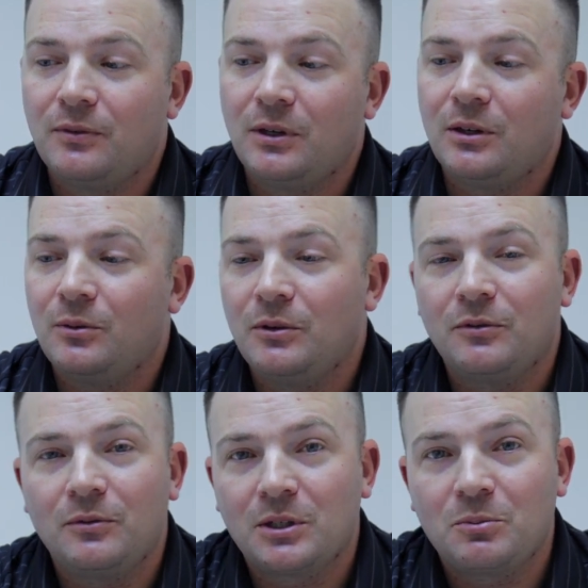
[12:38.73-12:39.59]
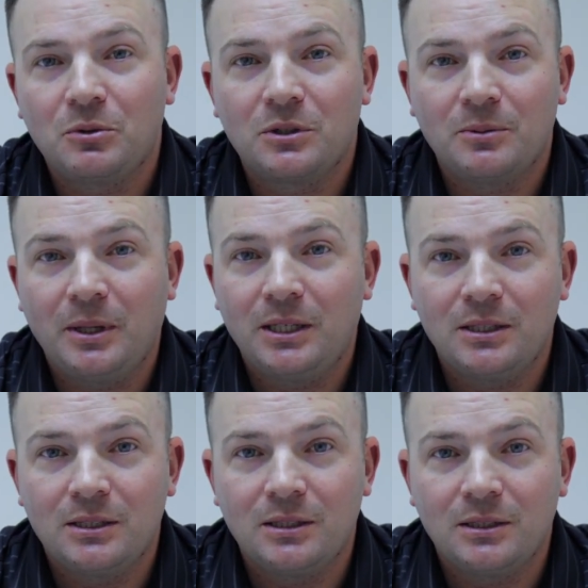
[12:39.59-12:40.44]
we've explored some
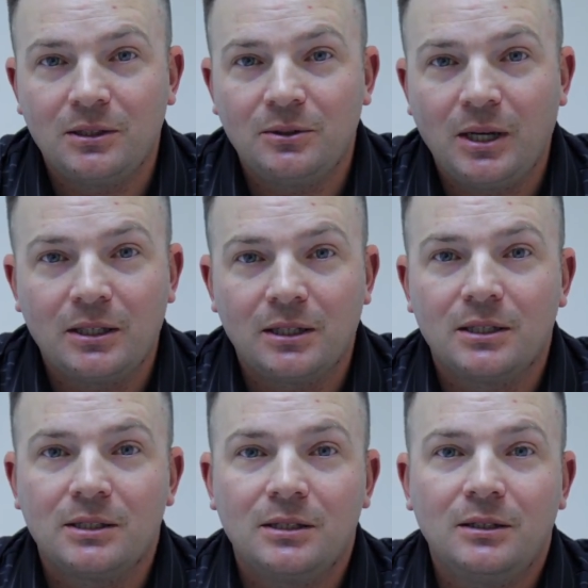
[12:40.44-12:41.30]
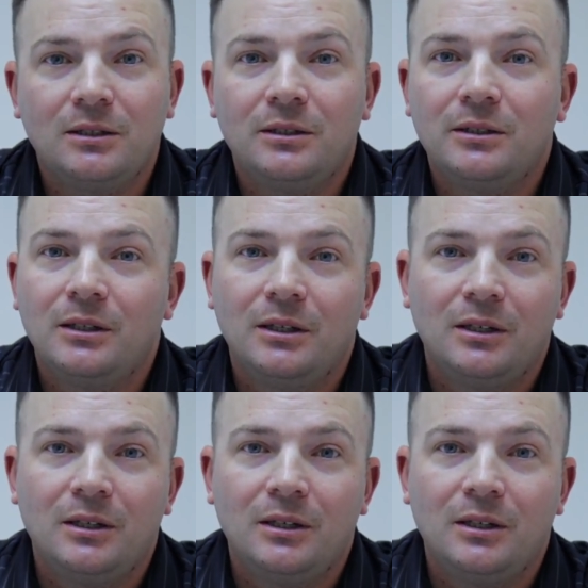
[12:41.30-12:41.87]
ideas that you hadn't considered,